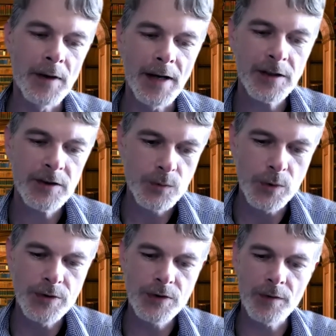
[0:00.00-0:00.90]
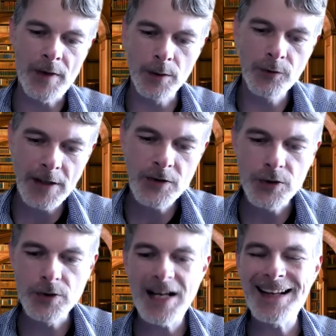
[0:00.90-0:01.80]
The next was they referred
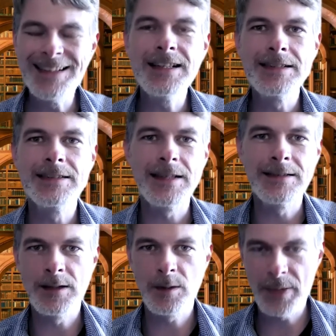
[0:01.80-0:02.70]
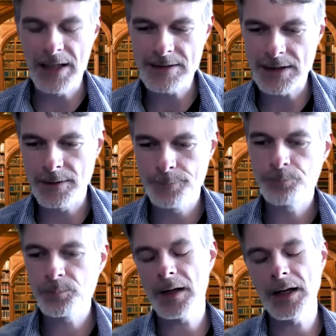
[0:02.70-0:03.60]
to inconsistent pacing.
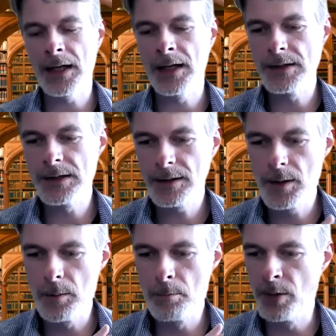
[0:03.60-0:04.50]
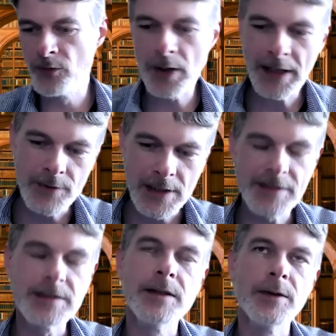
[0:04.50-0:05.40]
And before I even
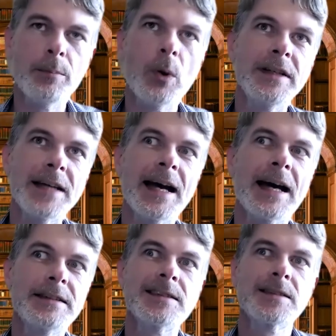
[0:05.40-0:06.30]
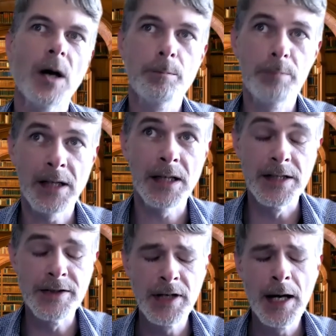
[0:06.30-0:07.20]
listened to the point, I had to stop
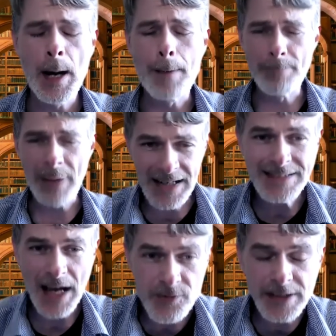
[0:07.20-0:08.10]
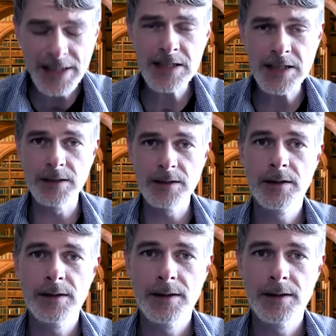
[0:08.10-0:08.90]
because by definition,